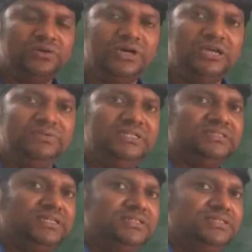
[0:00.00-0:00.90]
I will
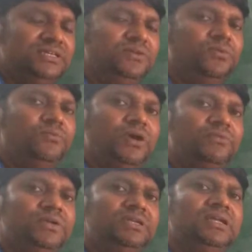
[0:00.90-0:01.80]
discuss the one by
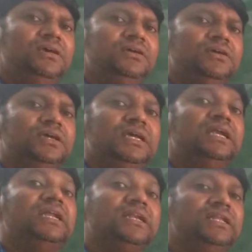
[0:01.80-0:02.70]
one
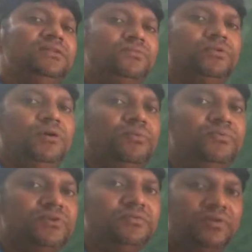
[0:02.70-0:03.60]
internal
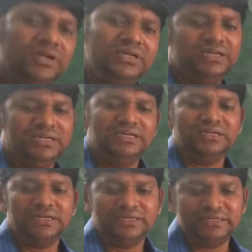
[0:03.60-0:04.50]
problems of our
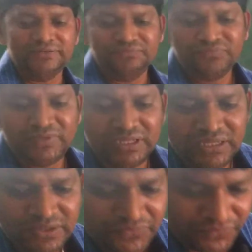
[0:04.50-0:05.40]
country.
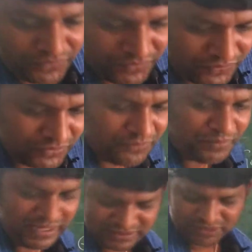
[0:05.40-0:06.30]
So
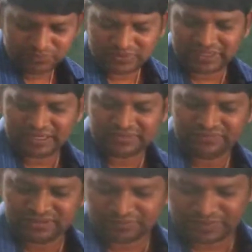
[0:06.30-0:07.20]
page number, you can
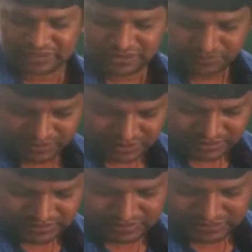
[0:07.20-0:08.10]
refer to page number
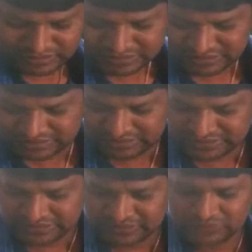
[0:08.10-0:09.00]

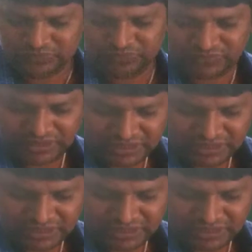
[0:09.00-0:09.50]
62.